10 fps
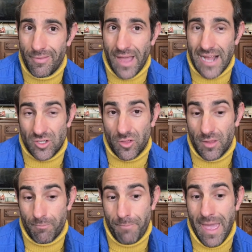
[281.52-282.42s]
That's on
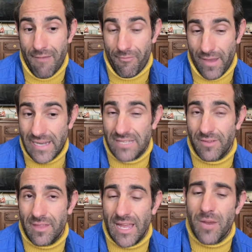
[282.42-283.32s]
the bare face
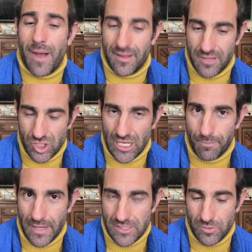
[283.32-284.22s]
of it. Then you add in the
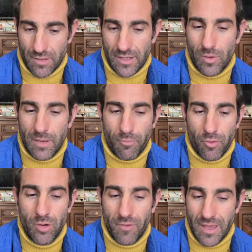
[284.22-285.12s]
cheap piece, which I think will
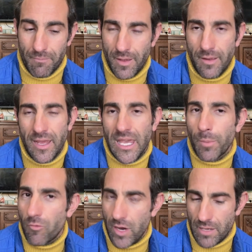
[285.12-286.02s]
improve him. He'll
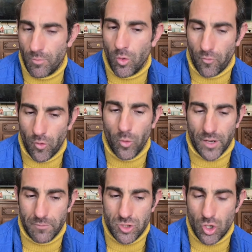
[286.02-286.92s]
be ridden more
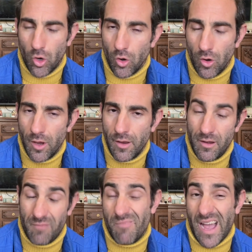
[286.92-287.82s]
forward, I'm sure.
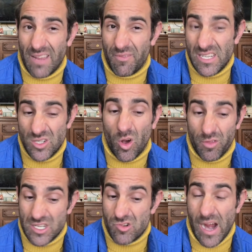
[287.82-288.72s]
And if he's
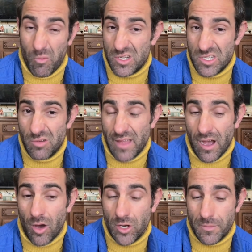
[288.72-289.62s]
not, this track would suit that
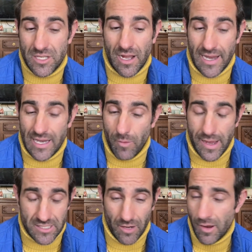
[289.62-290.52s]
hold-up style
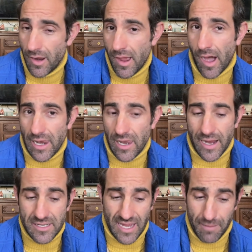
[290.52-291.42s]
anyway. So I
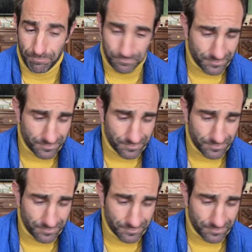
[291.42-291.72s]
liked him.